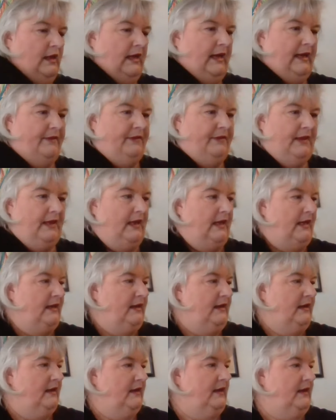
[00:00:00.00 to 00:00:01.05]
And
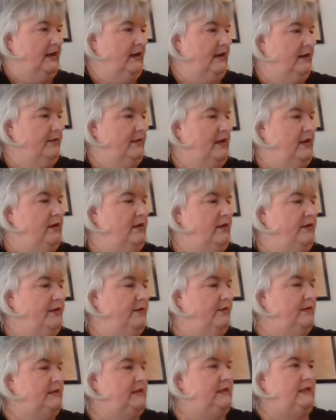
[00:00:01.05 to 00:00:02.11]
then
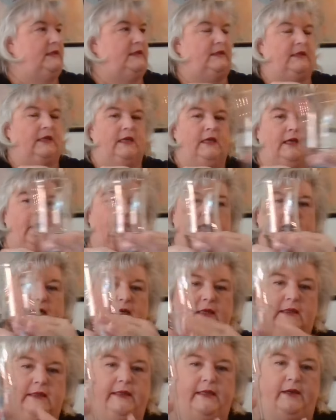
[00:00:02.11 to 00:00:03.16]
there was this
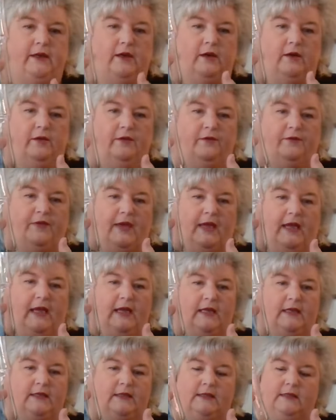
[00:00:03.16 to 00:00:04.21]
clear
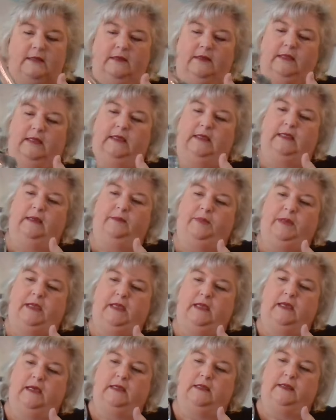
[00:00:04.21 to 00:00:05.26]
vase, the
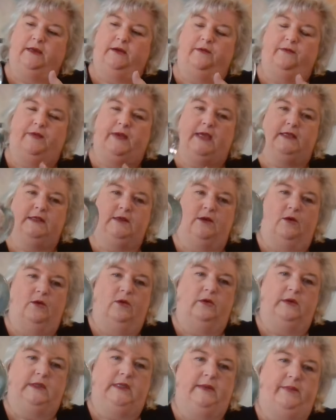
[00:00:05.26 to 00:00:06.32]
Libby clear vase,
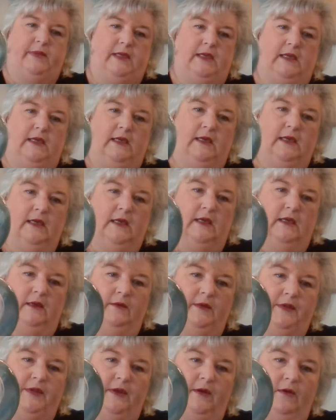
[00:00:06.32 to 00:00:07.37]
old Libby
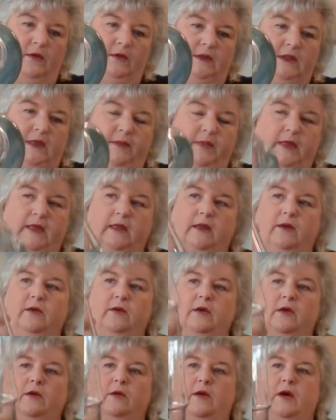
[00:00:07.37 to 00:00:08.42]
with the old Libby
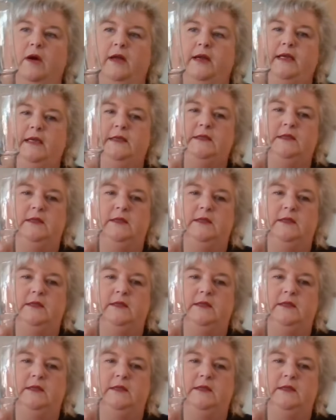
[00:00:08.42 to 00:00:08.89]
logo on it.